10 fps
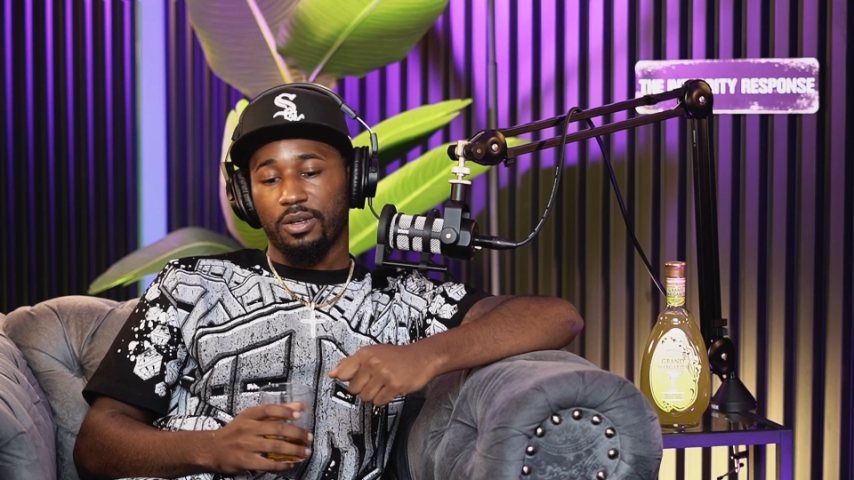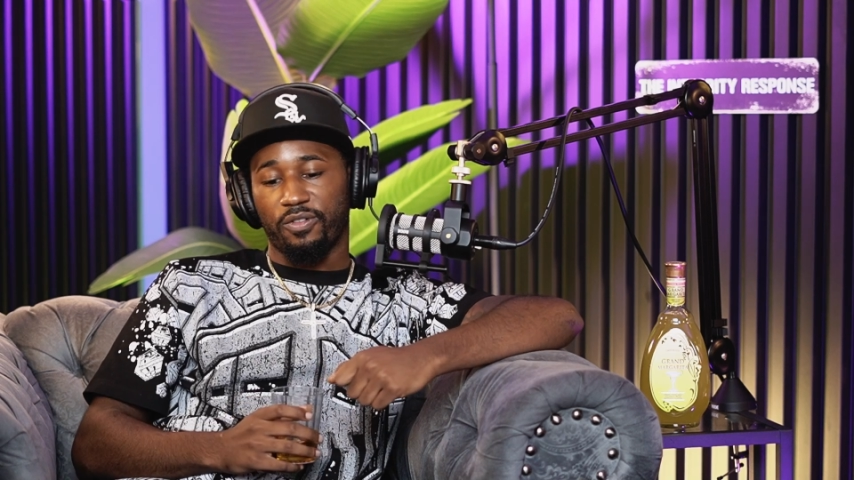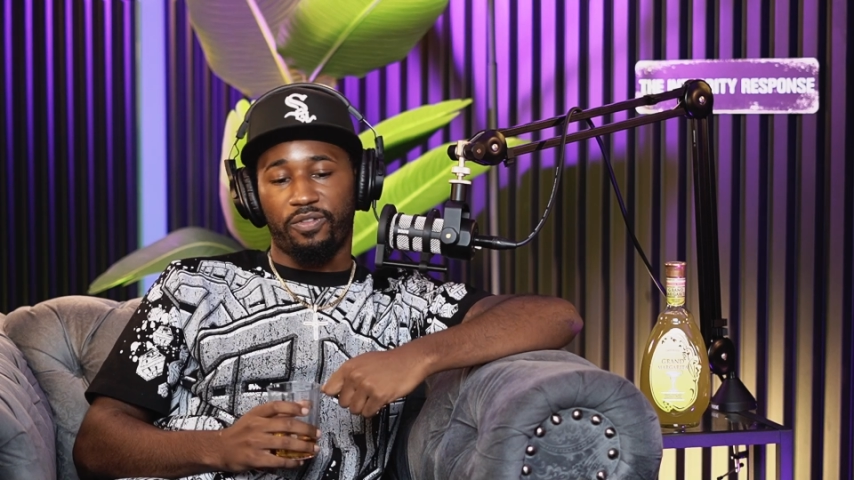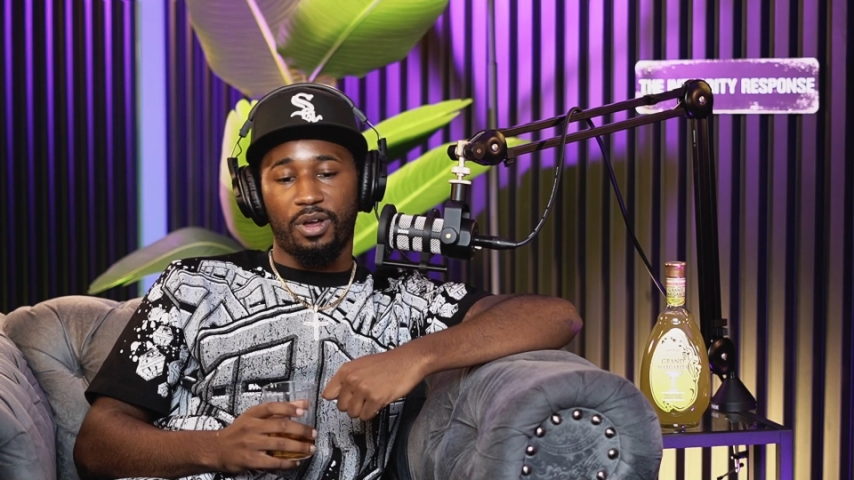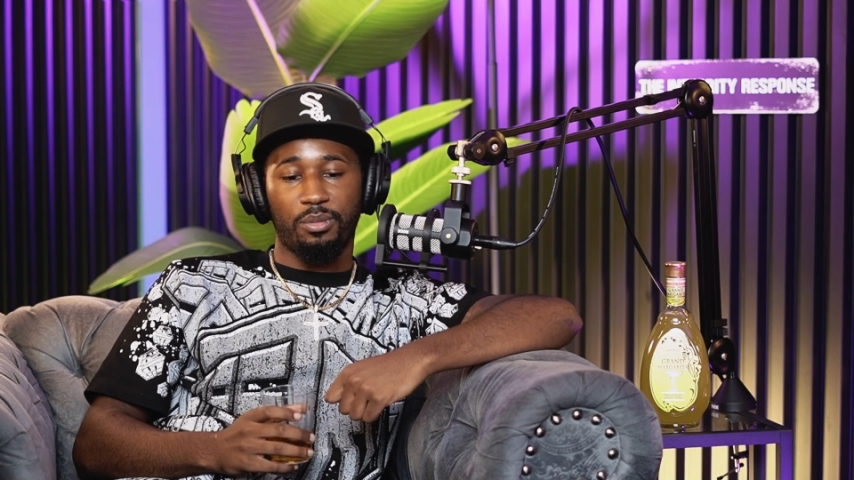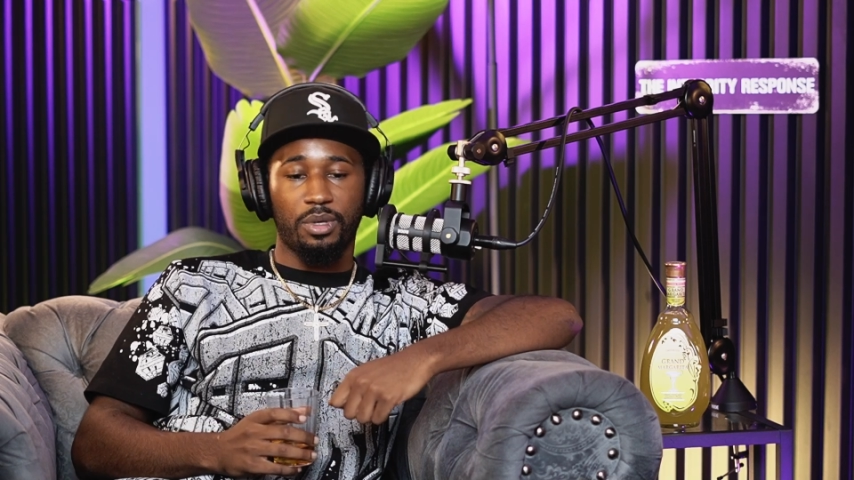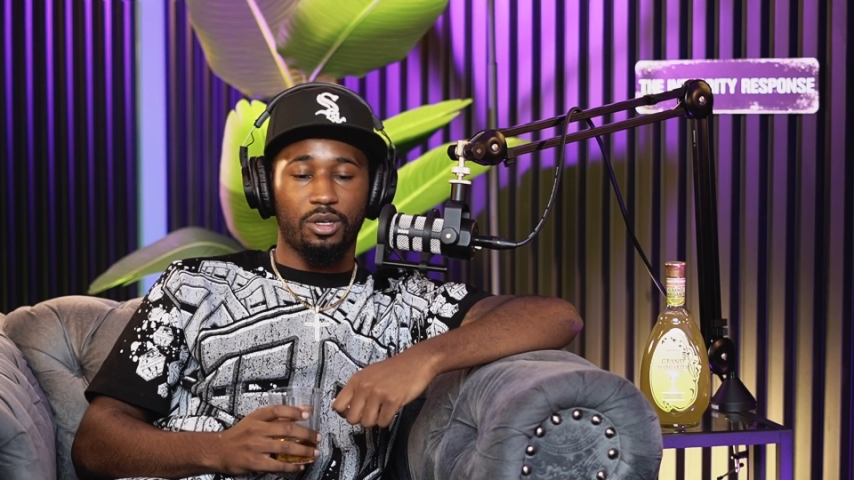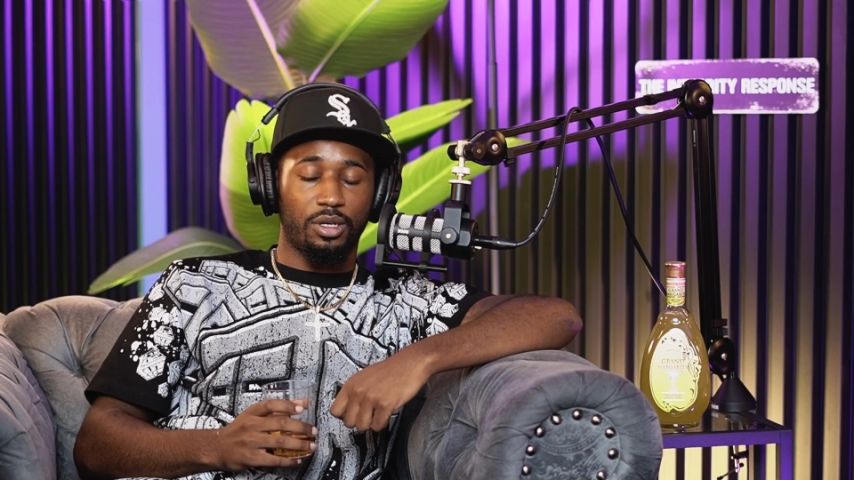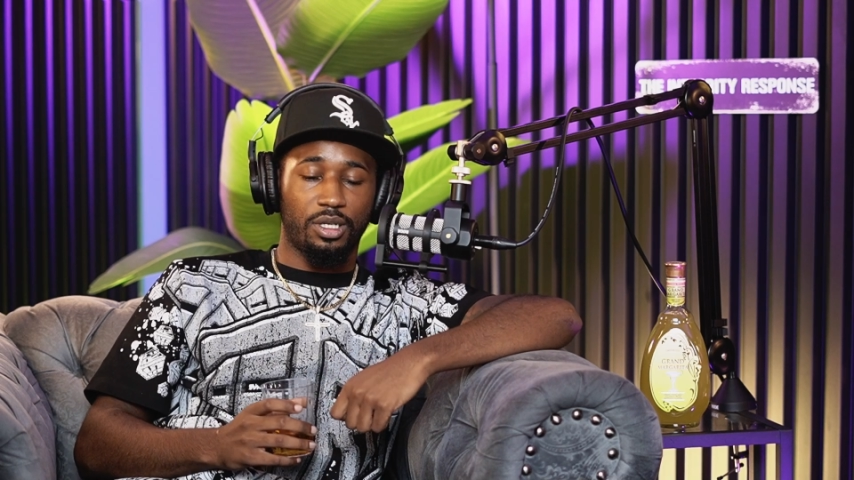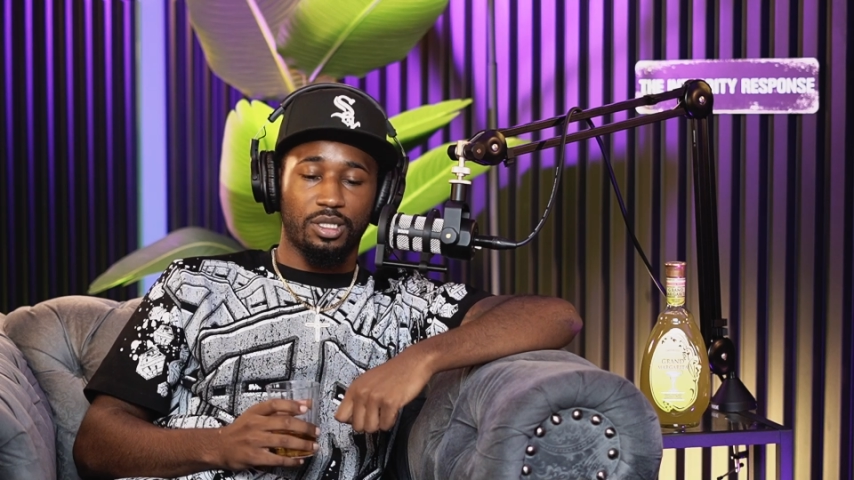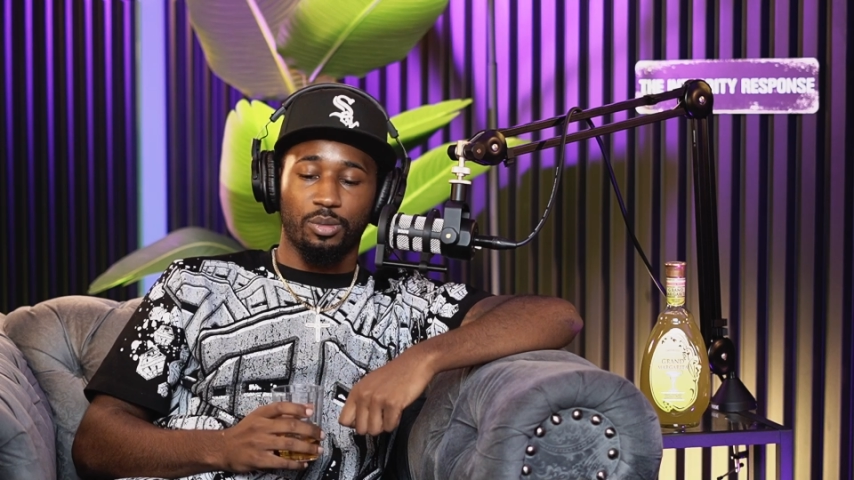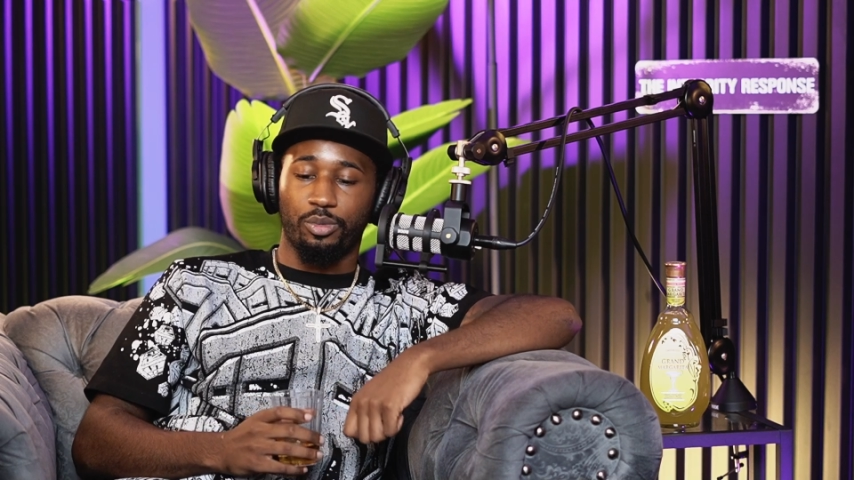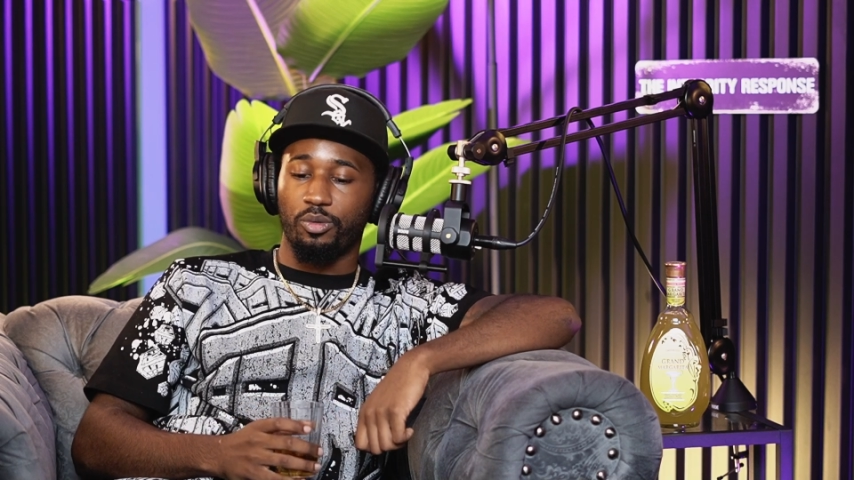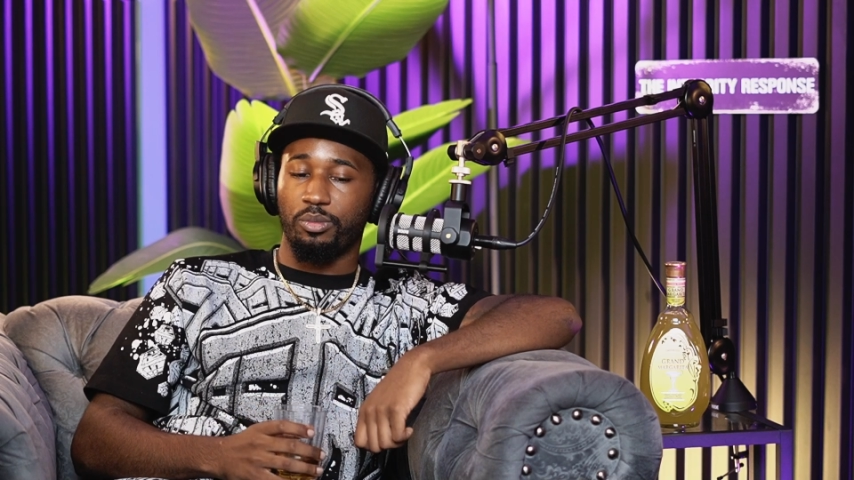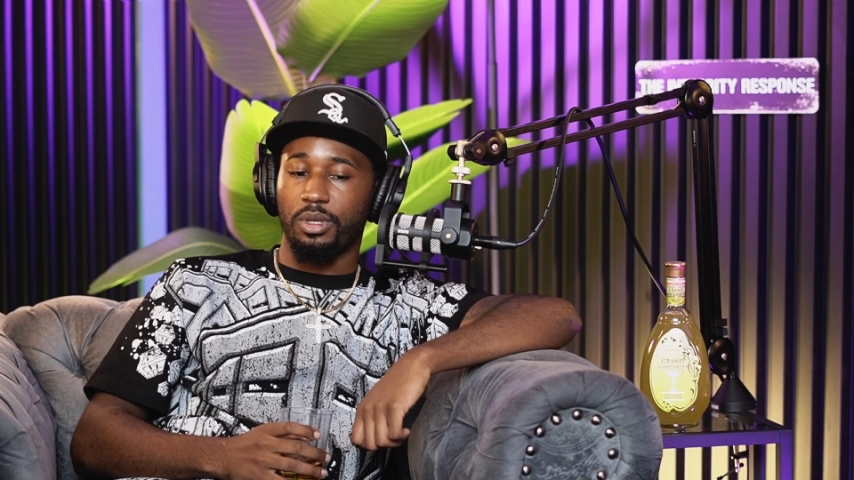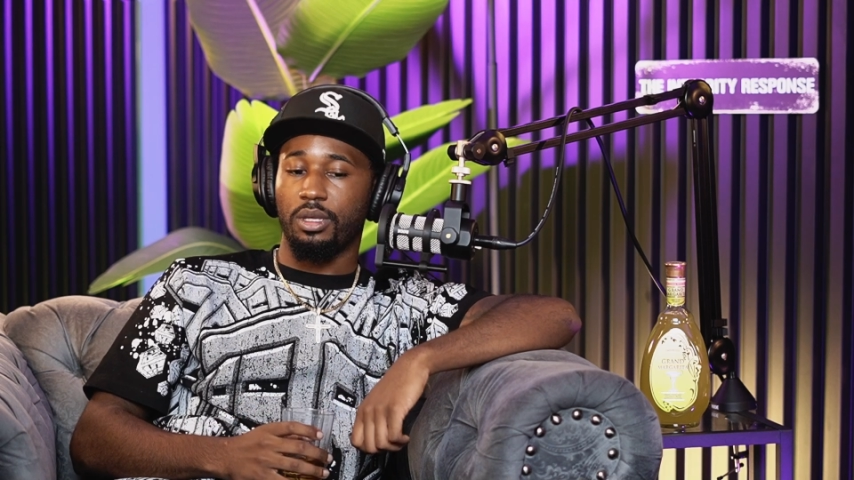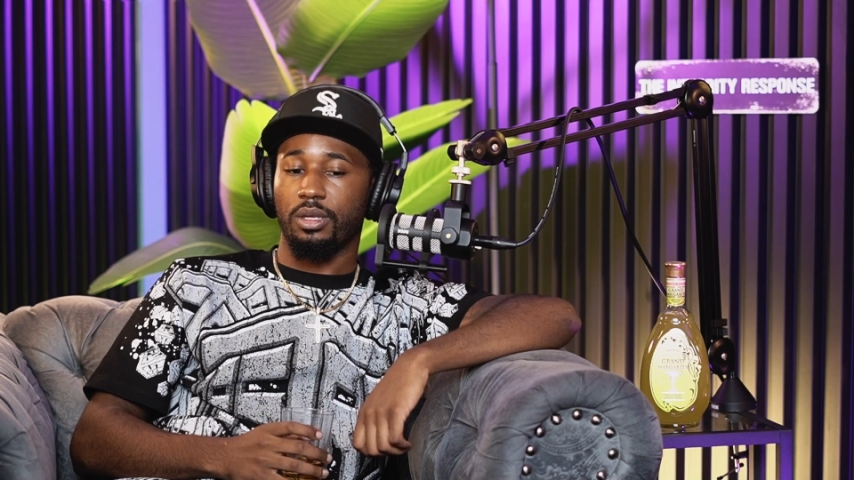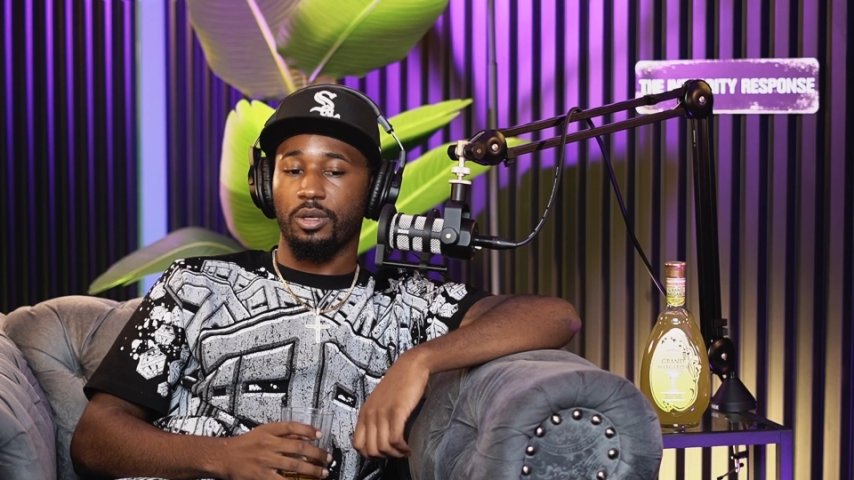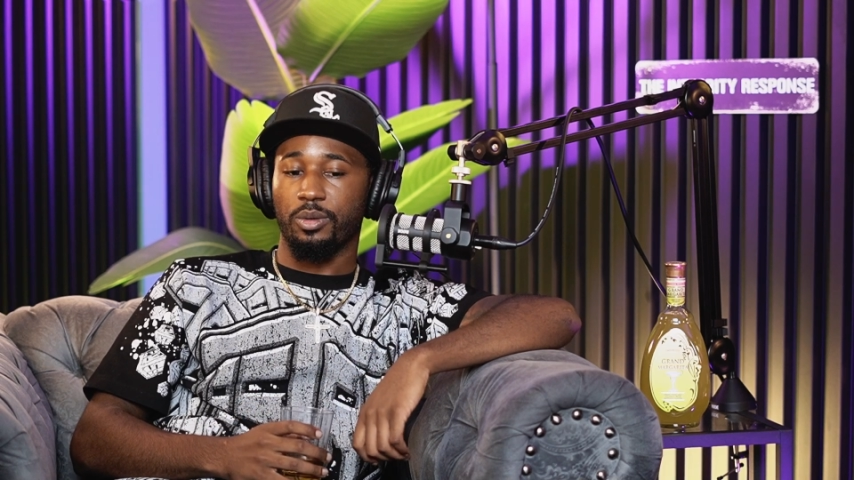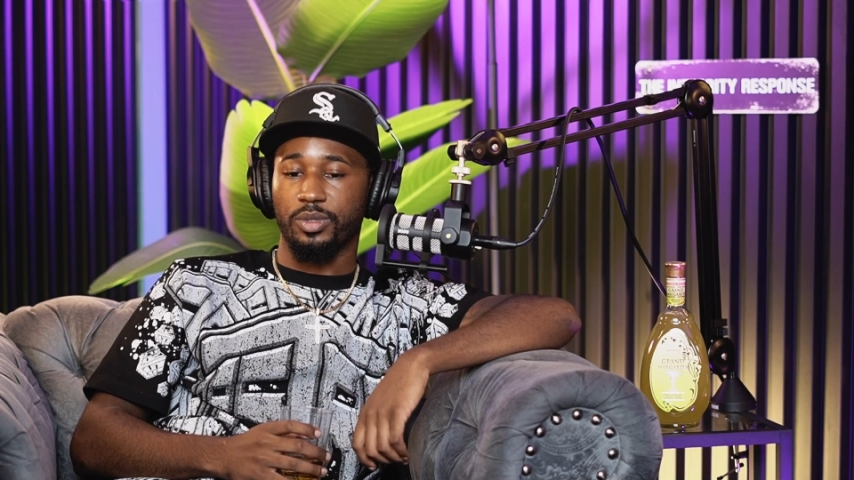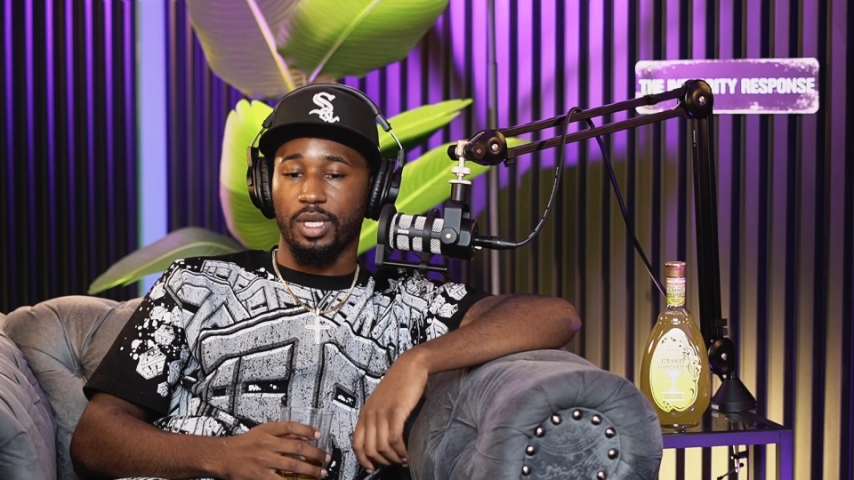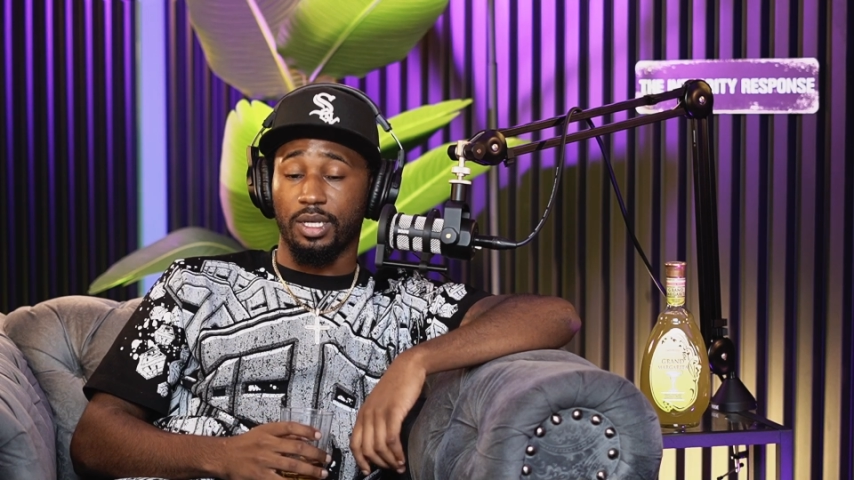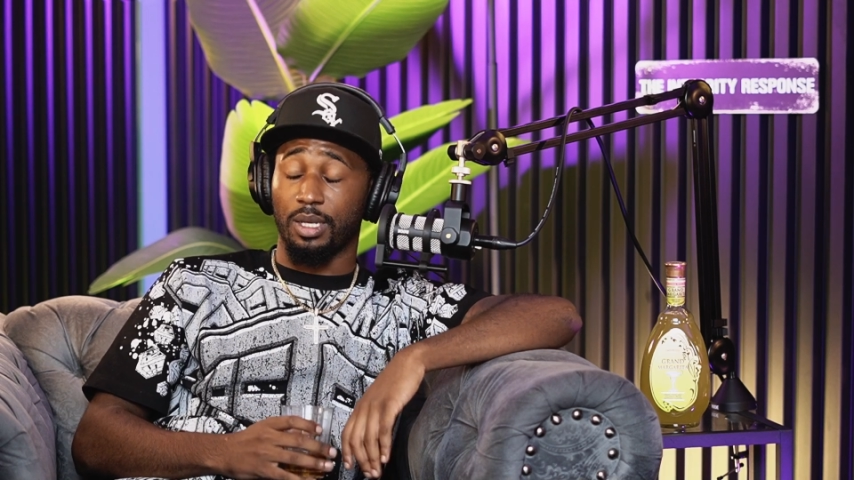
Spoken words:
fund me or distribute me, you know what I'm saying?